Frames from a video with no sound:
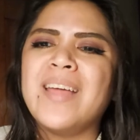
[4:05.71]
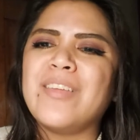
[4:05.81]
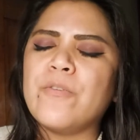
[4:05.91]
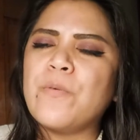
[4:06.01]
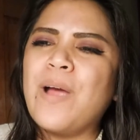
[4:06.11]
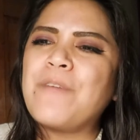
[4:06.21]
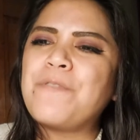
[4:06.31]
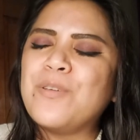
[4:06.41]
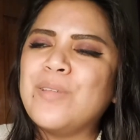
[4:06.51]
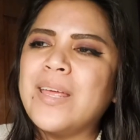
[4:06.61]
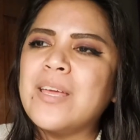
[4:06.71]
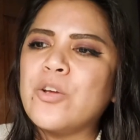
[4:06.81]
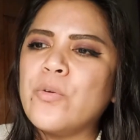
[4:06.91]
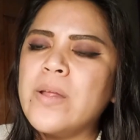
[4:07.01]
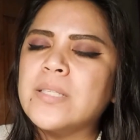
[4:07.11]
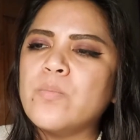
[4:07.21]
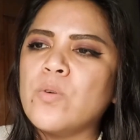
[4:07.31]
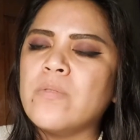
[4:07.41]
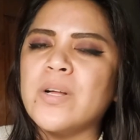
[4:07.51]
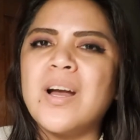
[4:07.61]
Therefore, I feel like it creates
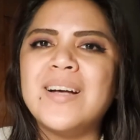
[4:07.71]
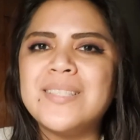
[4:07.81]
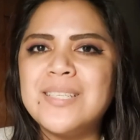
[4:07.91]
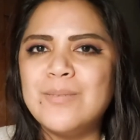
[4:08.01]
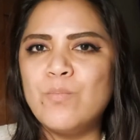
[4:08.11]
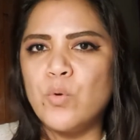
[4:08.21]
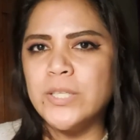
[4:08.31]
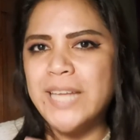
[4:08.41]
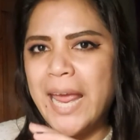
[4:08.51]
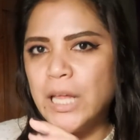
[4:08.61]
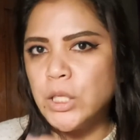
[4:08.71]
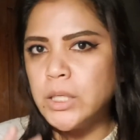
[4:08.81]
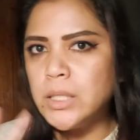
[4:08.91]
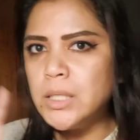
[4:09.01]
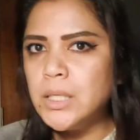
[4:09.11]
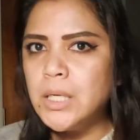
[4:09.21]
more of a custom, more tailored